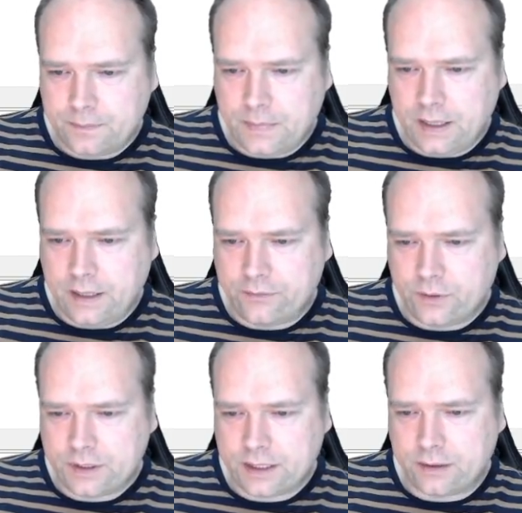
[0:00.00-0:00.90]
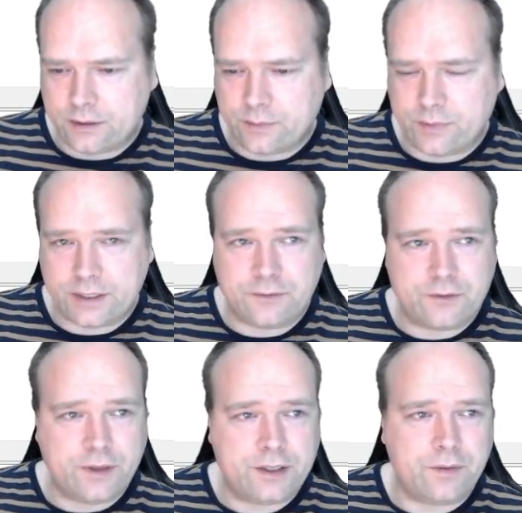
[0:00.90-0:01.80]
Of course I can also press
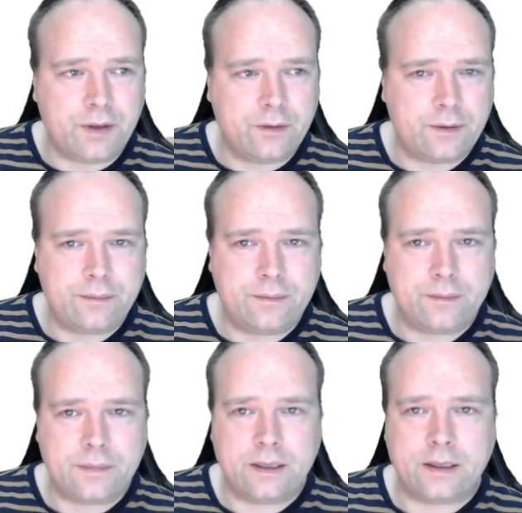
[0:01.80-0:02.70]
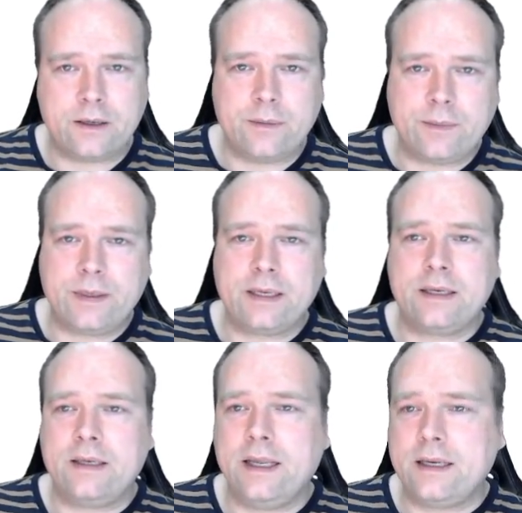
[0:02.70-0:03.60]
F3 to view them. Then they come up
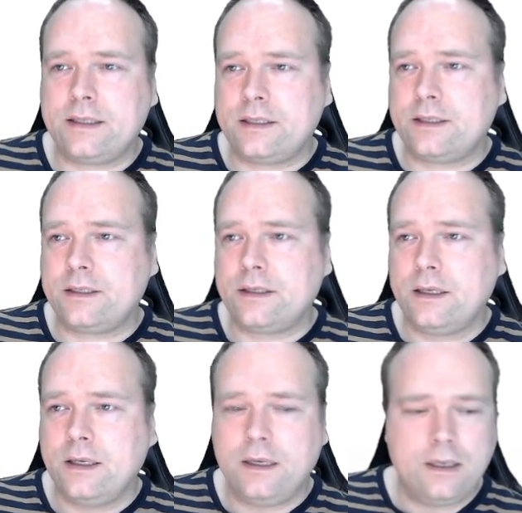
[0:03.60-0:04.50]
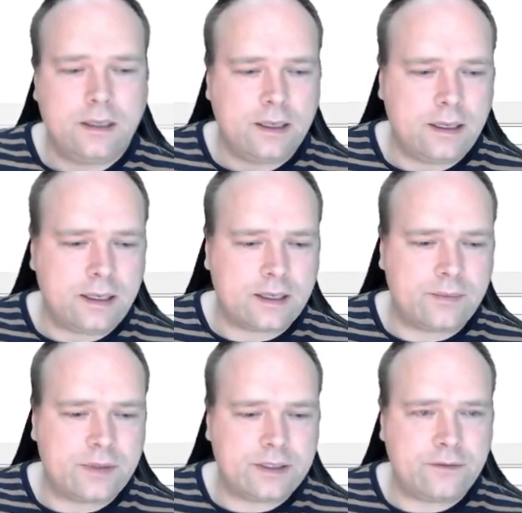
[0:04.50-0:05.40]
like that, and I
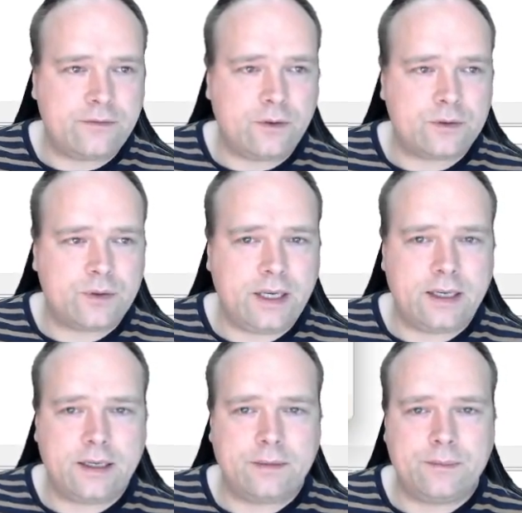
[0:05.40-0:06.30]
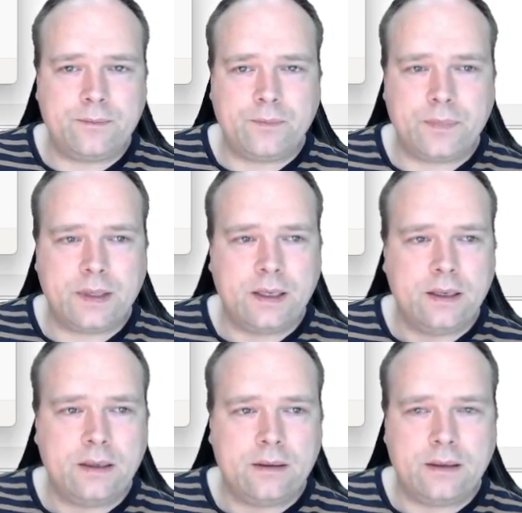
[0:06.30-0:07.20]
can press F4 to edit them.
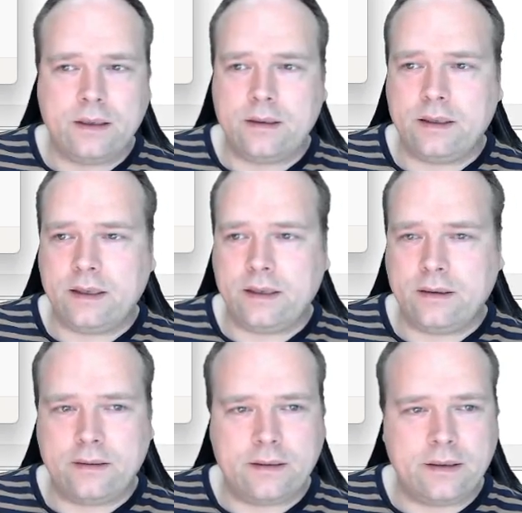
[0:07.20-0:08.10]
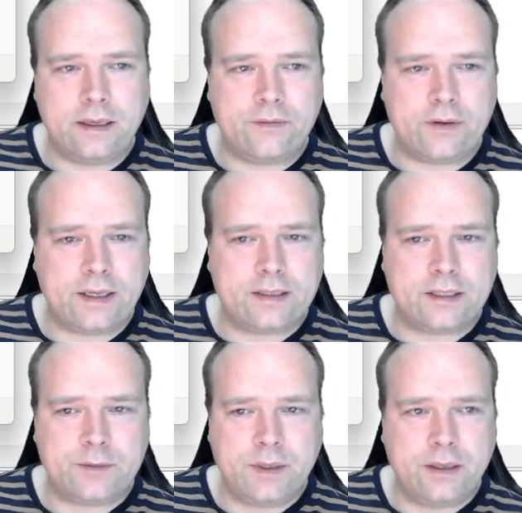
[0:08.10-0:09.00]
Then the default
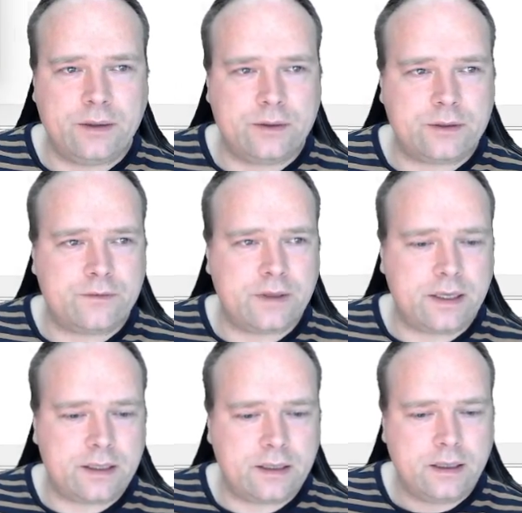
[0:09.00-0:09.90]
editor is being used for that.